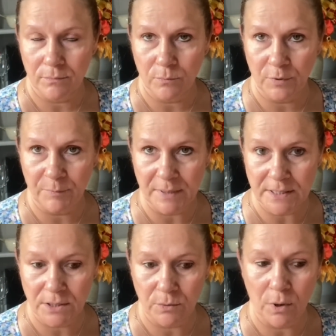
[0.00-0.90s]
we've been
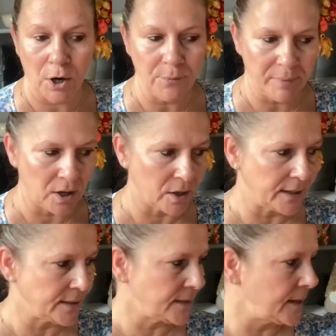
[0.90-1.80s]
to Home
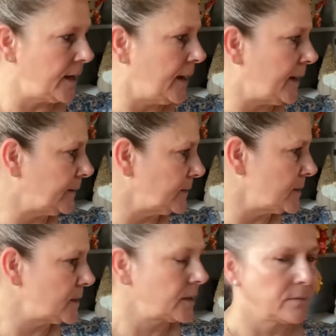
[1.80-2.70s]
Bargains
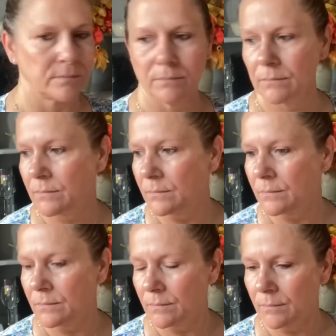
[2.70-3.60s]
and
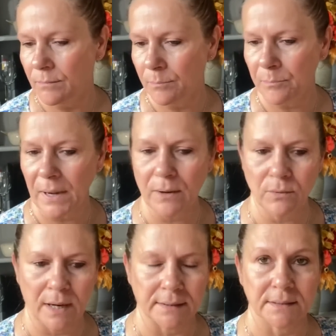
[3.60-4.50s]

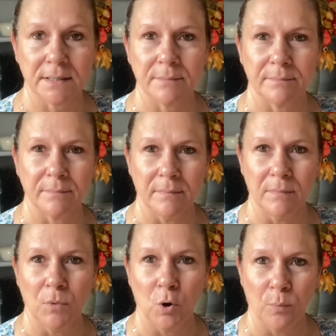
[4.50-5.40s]
Poundland,
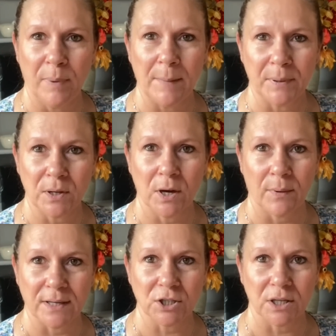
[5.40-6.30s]
more Pep&Co
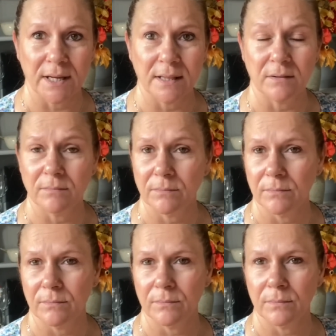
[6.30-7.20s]
actually than,
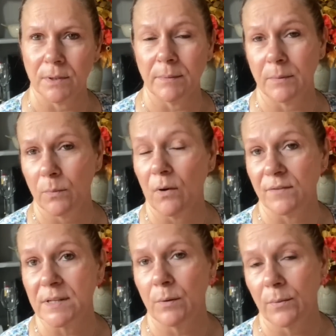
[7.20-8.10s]
I mean,
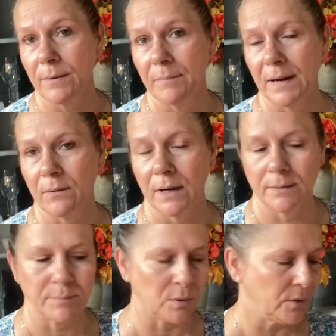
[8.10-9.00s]
obviously we were in
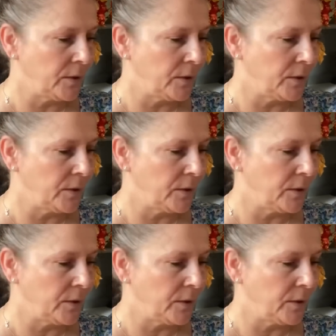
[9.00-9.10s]
Poundland, but